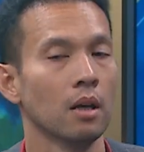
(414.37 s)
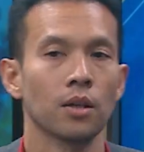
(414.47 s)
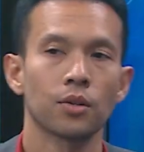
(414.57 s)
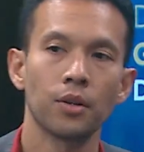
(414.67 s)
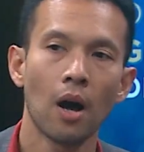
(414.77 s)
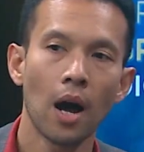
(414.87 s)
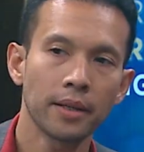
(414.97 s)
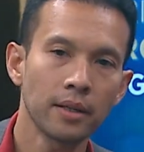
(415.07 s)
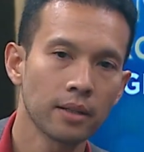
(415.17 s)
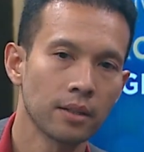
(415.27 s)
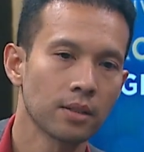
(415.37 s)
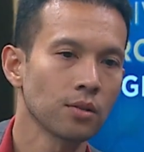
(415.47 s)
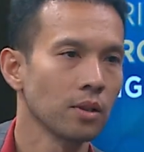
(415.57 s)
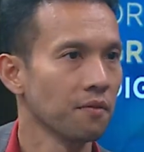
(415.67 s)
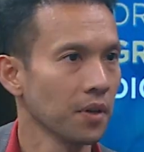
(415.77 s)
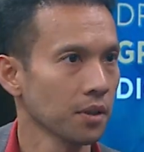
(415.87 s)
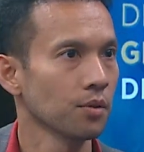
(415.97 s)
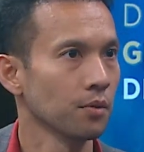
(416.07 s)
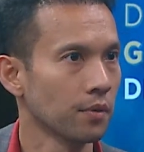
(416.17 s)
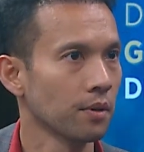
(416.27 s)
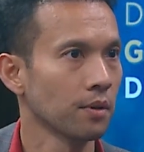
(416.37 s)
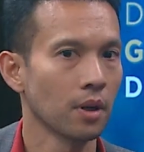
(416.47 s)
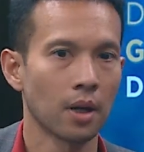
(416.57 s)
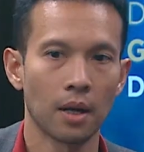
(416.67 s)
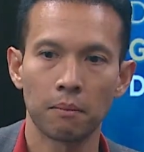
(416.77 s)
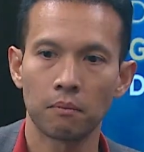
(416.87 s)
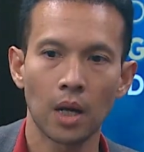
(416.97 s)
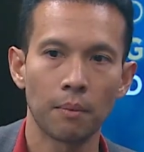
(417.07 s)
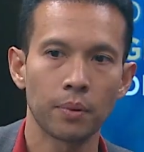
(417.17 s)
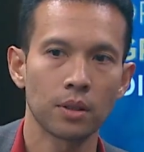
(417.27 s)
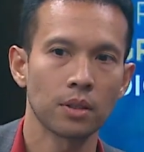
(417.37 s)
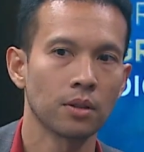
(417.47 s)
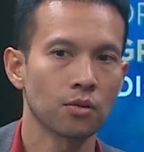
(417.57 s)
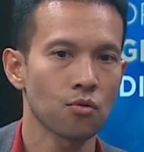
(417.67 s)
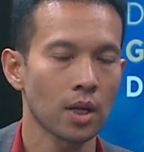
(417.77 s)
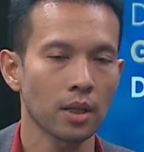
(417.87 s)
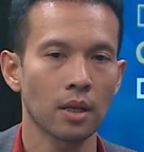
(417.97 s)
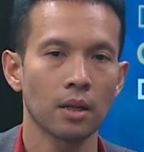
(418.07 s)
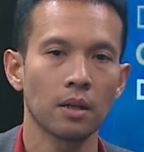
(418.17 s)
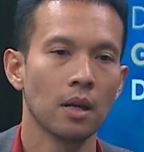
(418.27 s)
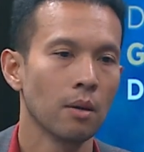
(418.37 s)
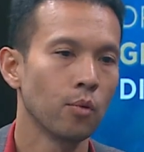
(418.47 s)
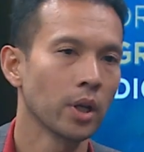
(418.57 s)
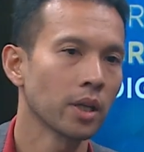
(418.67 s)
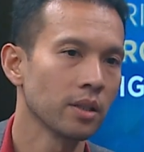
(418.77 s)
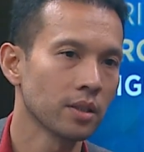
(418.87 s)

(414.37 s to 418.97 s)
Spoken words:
So the idea is to invest over companies in Australia, bring in the